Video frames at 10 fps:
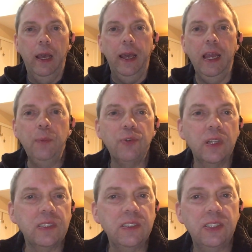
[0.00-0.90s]
Hey
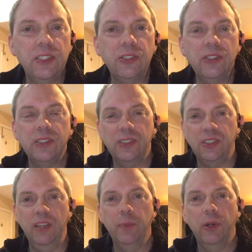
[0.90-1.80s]
brothers and sisters,
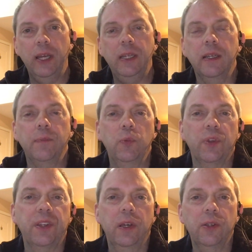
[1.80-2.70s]
Steve Monette here
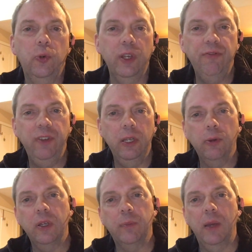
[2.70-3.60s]
with another quick
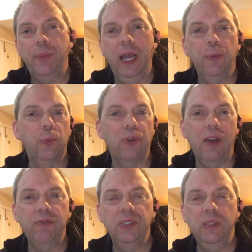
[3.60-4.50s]
video in my Bible
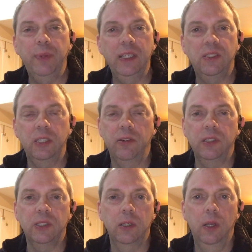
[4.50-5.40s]
Prophecy Bite
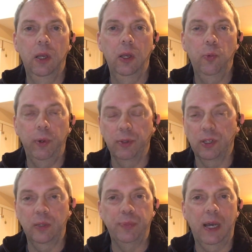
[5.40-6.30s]
series, where we
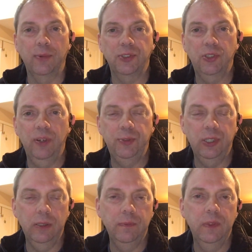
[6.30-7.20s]
look at Bible
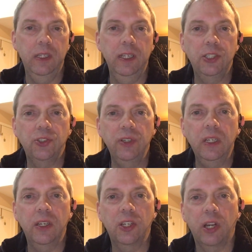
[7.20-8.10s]
scripture,
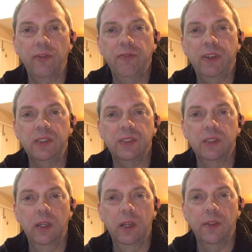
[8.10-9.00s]
history, and current
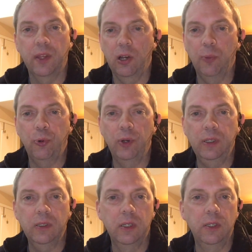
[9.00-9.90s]
events that all
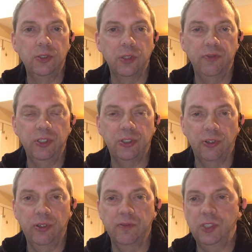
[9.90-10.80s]
point to the
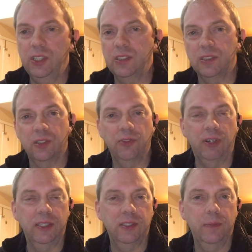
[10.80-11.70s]
return of Jesus the
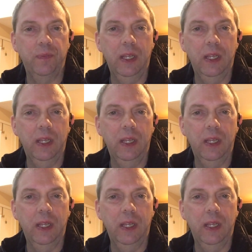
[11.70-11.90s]
Christ.